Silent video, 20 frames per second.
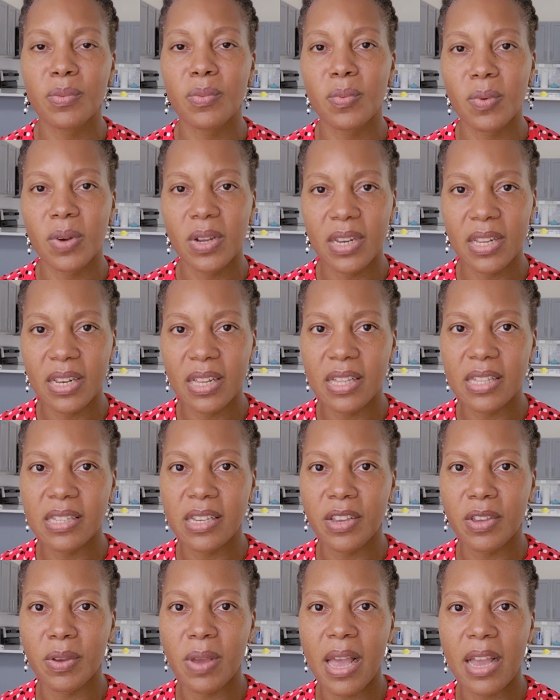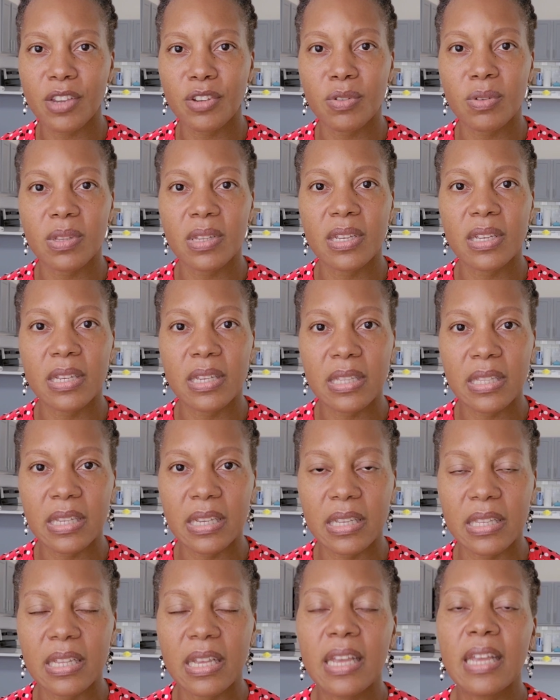what it is that you actually
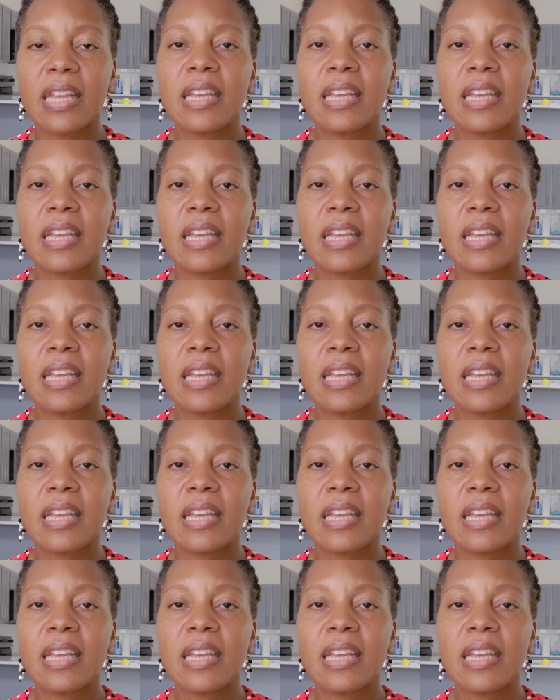need.